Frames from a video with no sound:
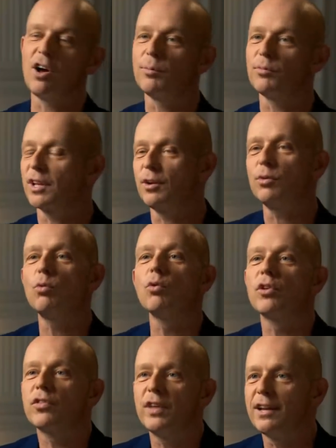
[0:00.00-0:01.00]
arms. They're going to do all
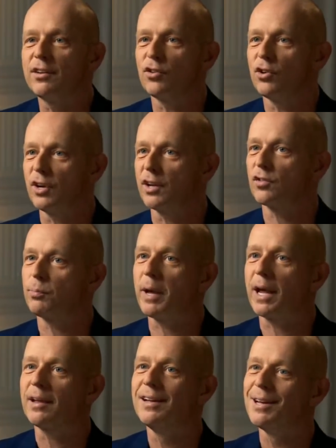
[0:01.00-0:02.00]
the things that you'd
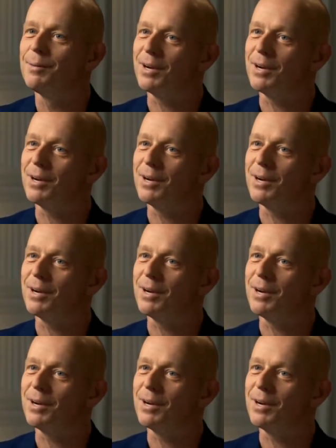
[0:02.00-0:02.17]
expect.